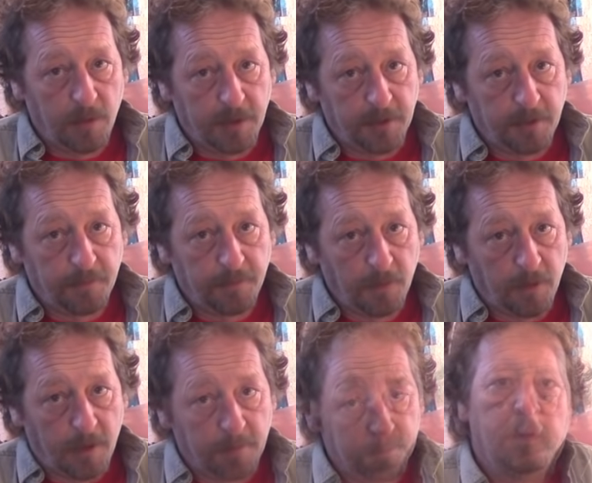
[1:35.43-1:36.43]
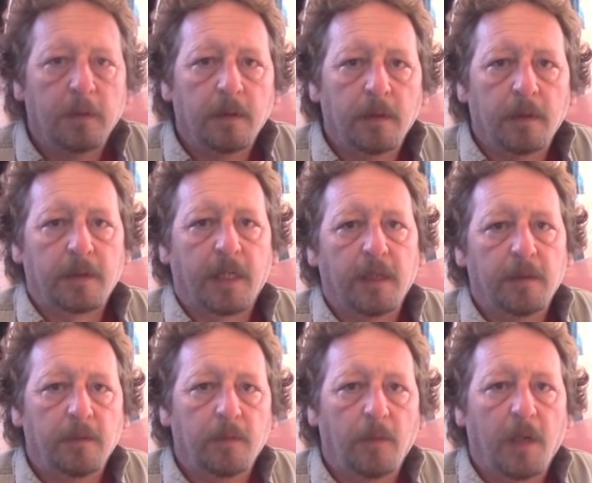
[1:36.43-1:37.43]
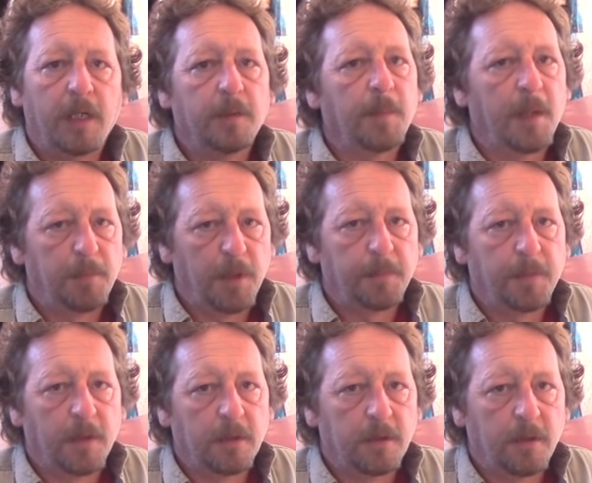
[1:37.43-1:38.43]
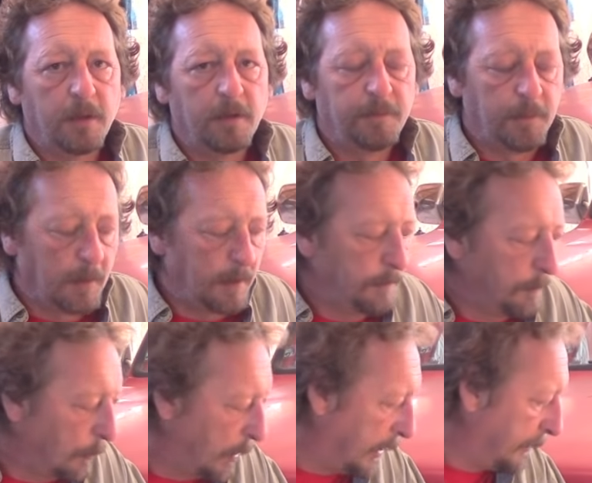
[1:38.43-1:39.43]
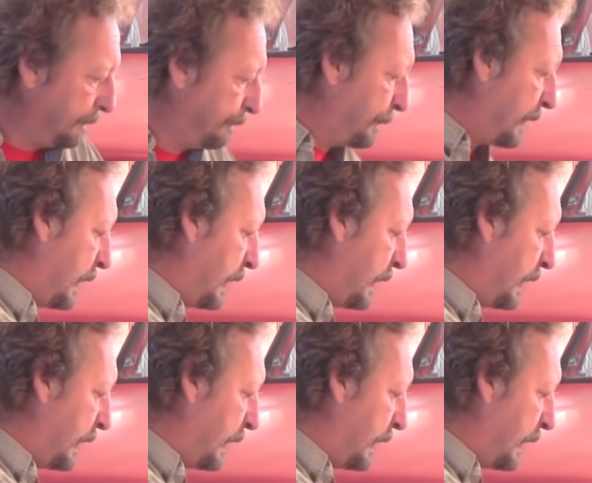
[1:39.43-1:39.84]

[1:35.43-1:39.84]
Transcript: went to the floor. Okay, why did my brake pedal go to the floor? Well,